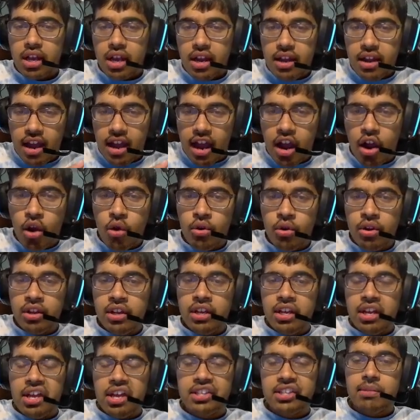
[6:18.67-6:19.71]
Now
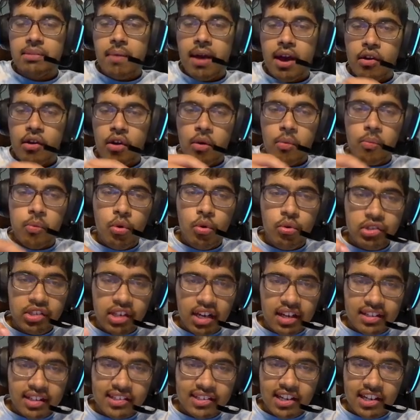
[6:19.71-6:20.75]
it's a matter of who's going
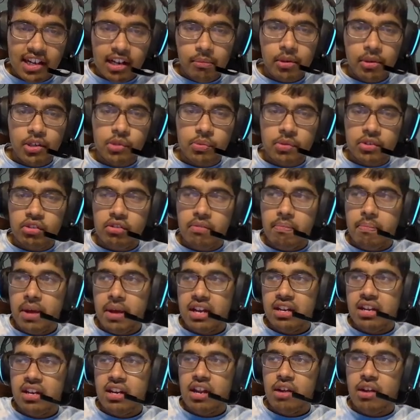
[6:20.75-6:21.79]
to get the second place between
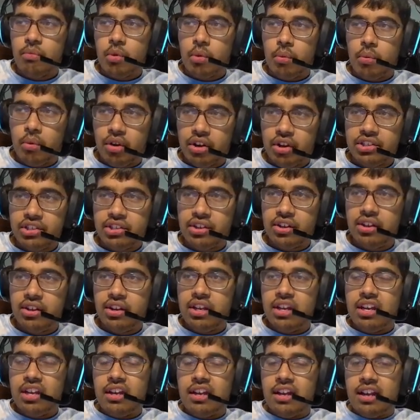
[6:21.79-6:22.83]
Benin and Rwanda.
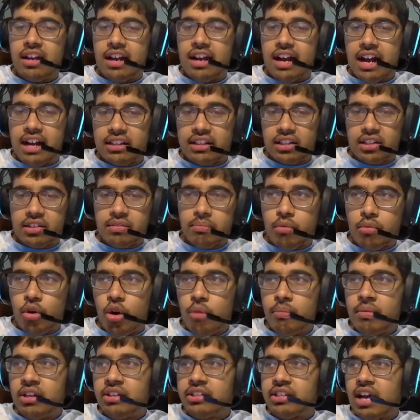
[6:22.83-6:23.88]
At the
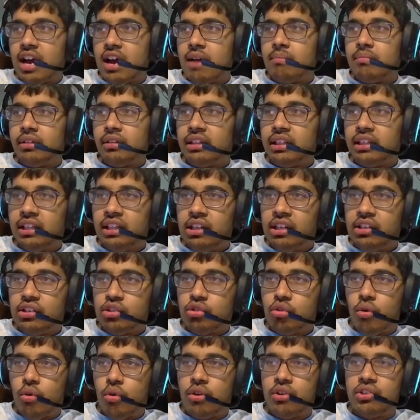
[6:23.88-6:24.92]
moment, I'm leaning
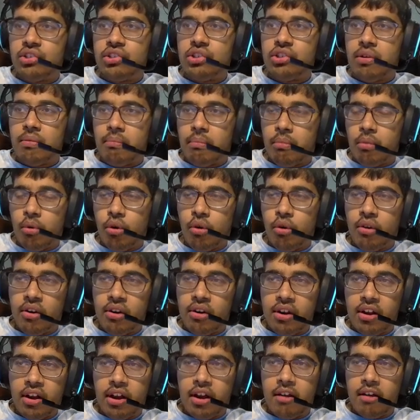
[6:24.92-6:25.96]
towards
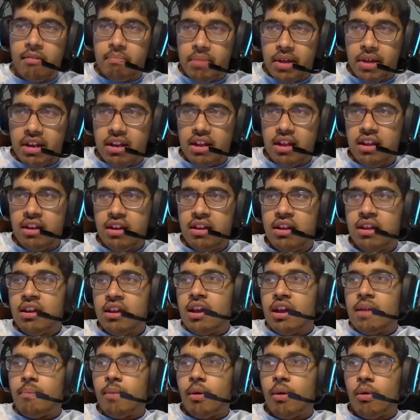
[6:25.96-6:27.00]
more um, Benin.
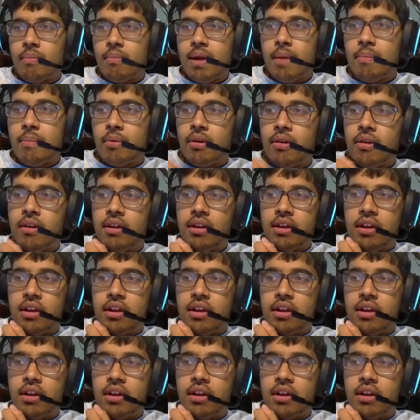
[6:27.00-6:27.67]
But remember,